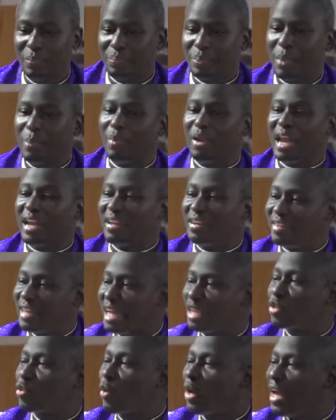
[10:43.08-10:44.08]
people like
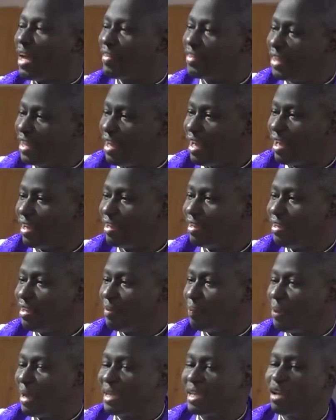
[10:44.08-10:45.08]
that were there,
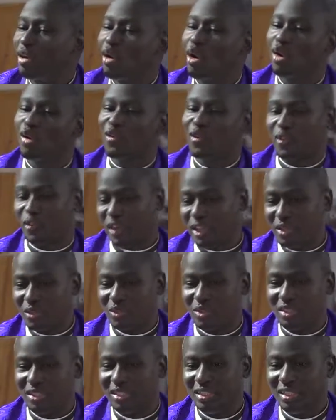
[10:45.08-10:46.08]
but they all
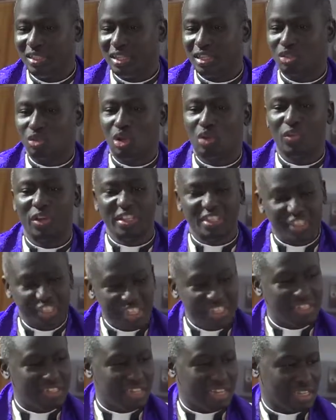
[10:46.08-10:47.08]
failed. It's only
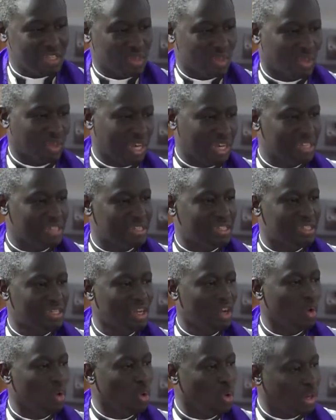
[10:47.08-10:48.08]
Jesus Christ
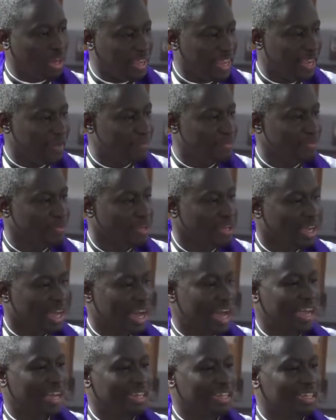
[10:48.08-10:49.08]
who came
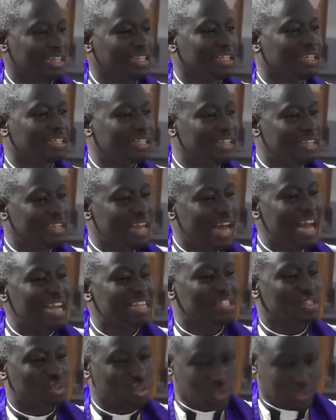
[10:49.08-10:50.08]
and he
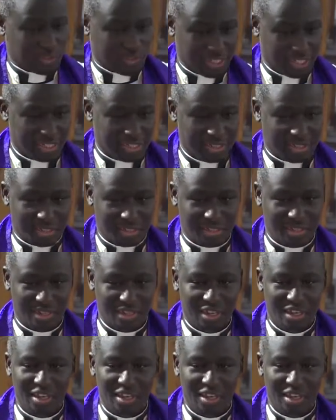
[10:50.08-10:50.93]
does two things.